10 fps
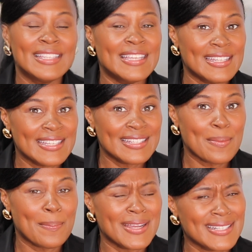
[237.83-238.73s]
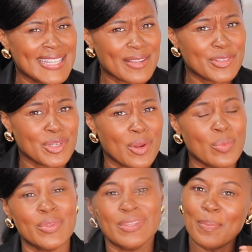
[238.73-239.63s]
Linen button-down
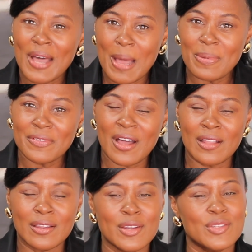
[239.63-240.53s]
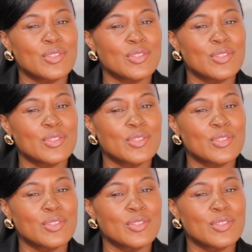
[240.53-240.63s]
shirt with pop of color,